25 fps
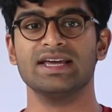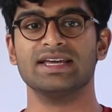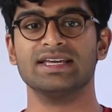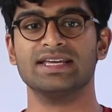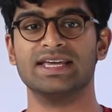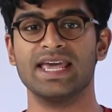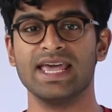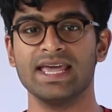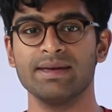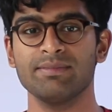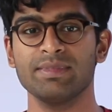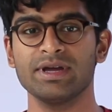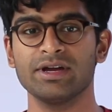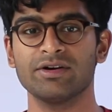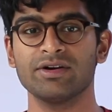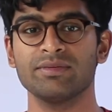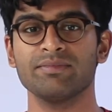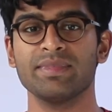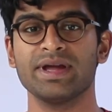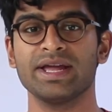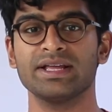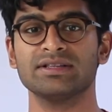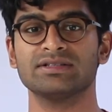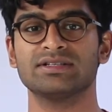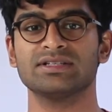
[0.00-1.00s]
Gaming
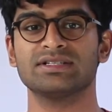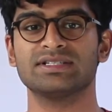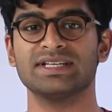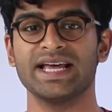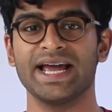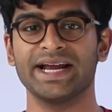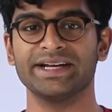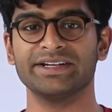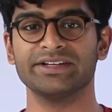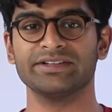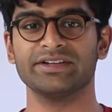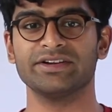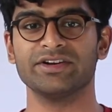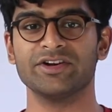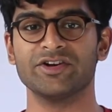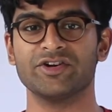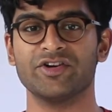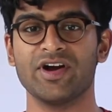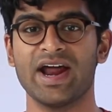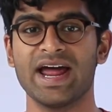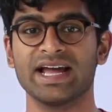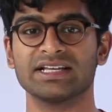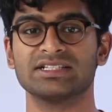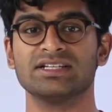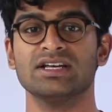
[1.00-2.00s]
remains a sector that
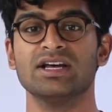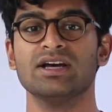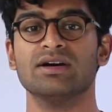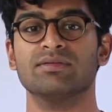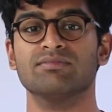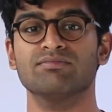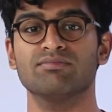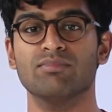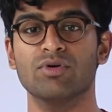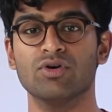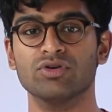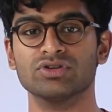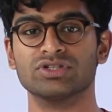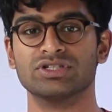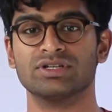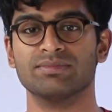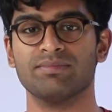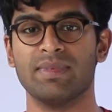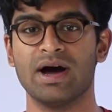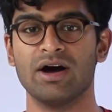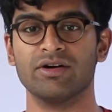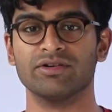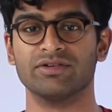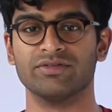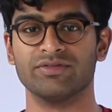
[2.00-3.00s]
attracts most
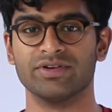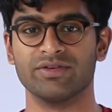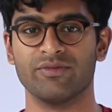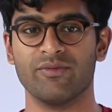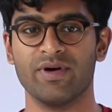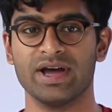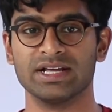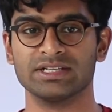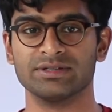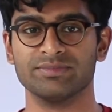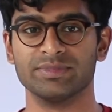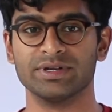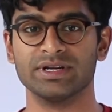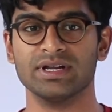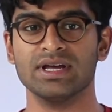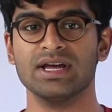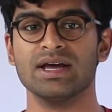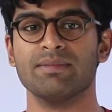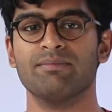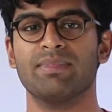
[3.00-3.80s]
amount of investment,